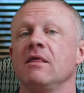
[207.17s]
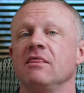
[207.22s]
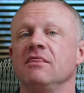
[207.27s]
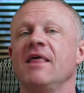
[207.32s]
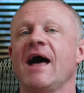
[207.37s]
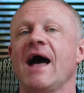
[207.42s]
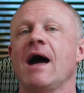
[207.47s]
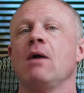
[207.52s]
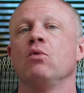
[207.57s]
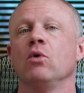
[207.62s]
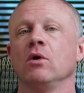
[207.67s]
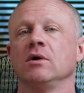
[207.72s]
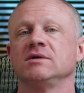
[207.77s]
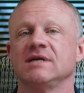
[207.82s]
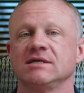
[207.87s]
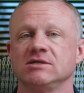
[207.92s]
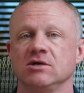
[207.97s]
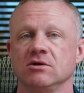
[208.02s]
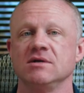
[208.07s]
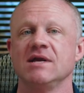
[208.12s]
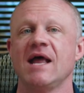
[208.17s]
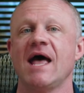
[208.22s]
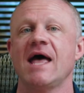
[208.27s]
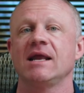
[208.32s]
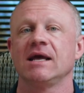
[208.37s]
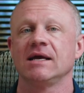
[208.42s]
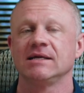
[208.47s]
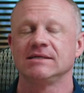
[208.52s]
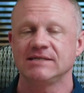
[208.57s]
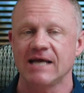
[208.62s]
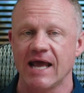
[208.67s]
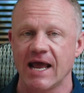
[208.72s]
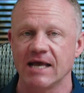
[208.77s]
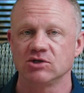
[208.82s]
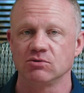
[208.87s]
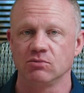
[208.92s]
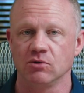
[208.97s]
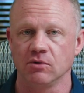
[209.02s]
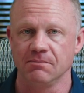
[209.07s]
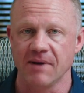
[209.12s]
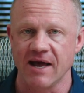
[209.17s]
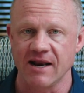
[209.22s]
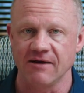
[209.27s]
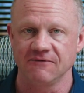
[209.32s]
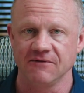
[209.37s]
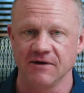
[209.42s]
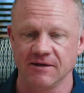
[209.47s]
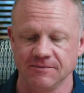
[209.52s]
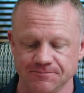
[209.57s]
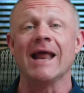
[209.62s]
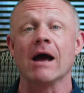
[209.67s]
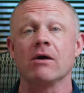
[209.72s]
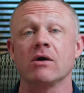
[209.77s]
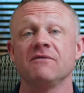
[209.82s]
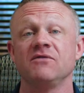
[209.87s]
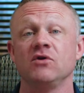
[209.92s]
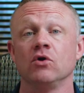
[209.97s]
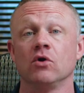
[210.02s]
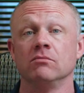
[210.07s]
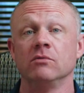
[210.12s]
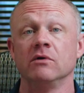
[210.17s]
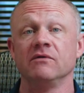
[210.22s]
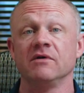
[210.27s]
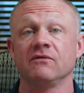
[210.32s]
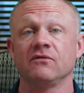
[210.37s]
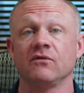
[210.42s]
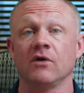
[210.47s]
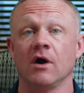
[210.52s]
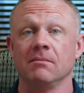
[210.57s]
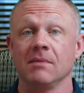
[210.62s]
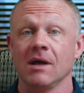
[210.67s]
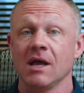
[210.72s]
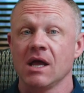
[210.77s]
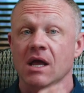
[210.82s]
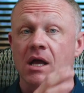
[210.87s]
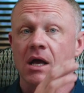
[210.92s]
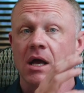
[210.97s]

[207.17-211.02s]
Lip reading: That works as your net tangible benefit. Now, if you're moving from